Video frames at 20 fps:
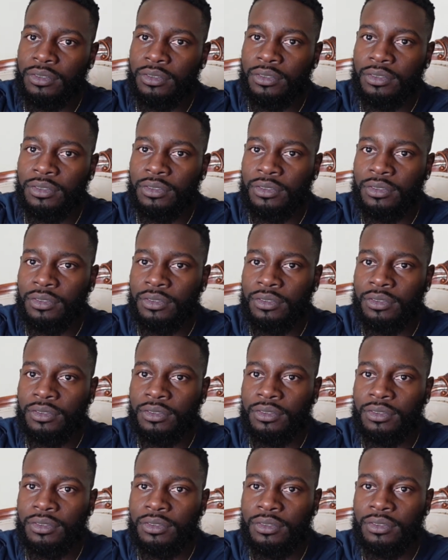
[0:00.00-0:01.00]

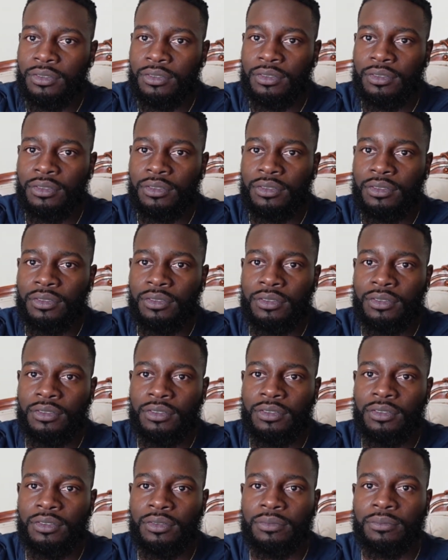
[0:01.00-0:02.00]

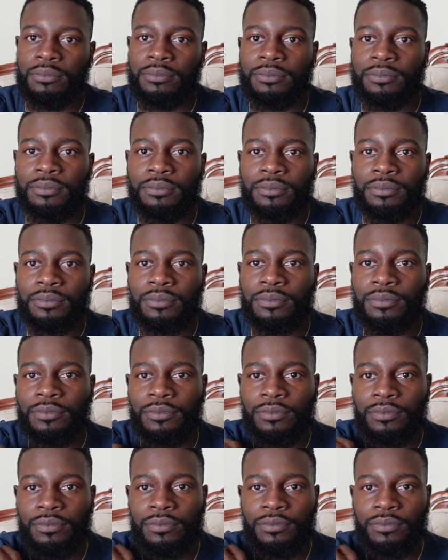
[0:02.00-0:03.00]

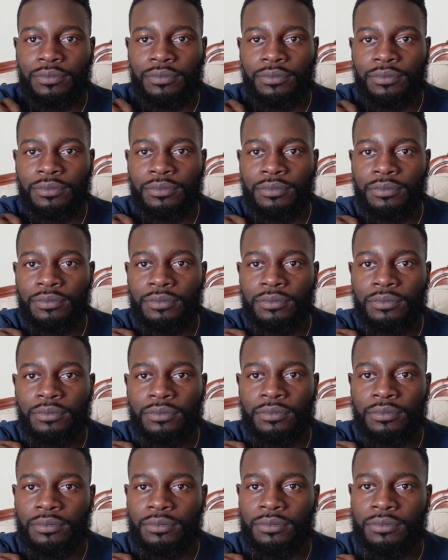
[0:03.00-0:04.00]

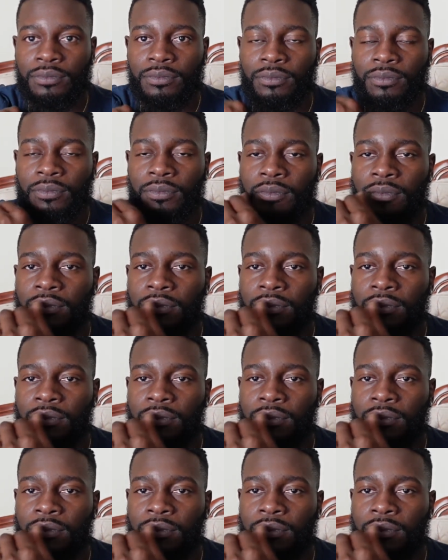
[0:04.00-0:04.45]
[no speech]